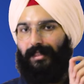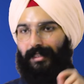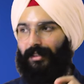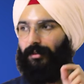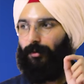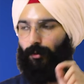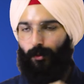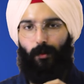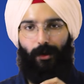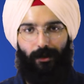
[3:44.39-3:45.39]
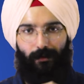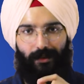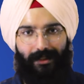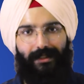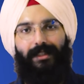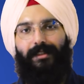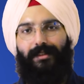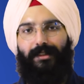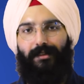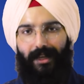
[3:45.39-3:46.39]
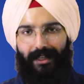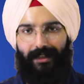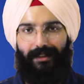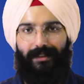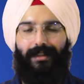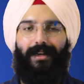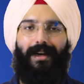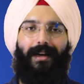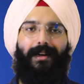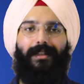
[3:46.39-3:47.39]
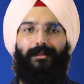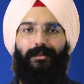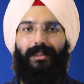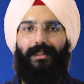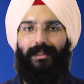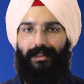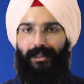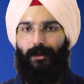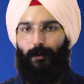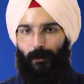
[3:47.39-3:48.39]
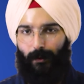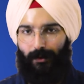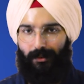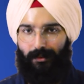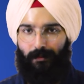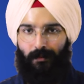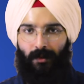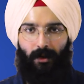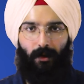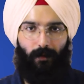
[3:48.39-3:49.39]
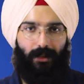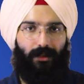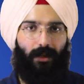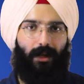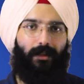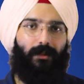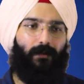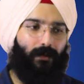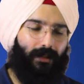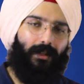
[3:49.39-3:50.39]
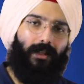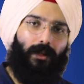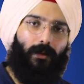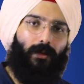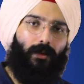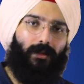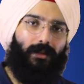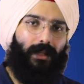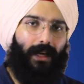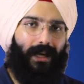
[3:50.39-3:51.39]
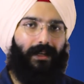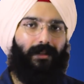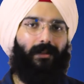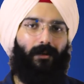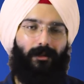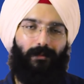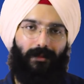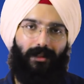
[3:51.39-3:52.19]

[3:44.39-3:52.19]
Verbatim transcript: these two point of intersections right here are actually the equinoxes which are the vernal equinox and the autumnal